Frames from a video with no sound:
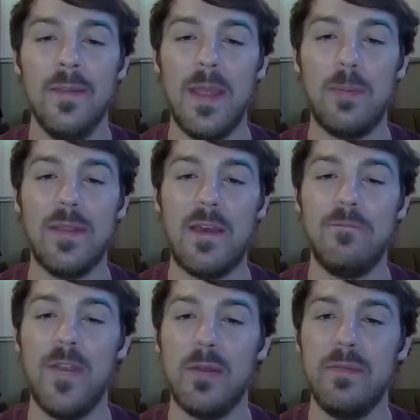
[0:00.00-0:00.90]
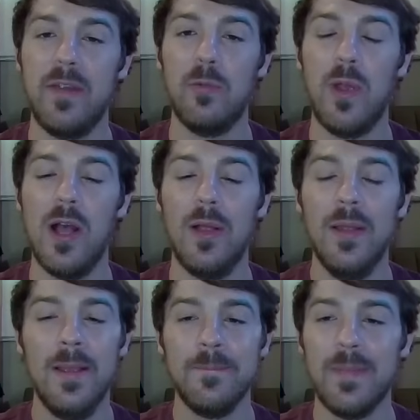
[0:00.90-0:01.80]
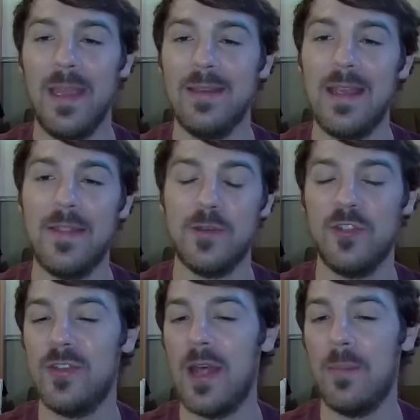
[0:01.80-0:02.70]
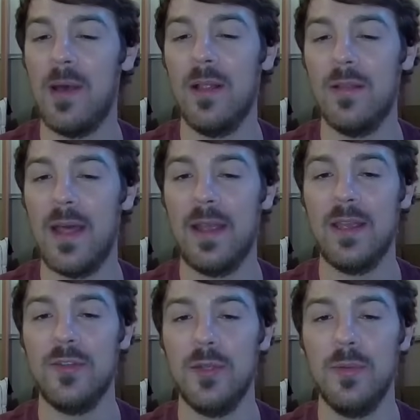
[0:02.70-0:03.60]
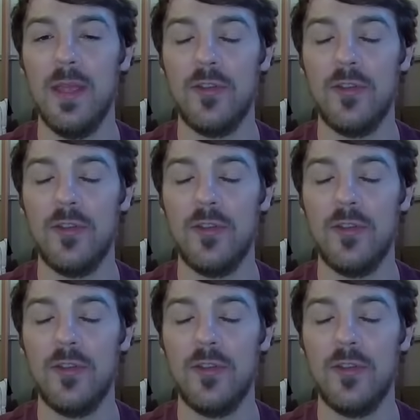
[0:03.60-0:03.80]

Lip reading: They played that very, very well. And yeah, there's just not a lot I could do there.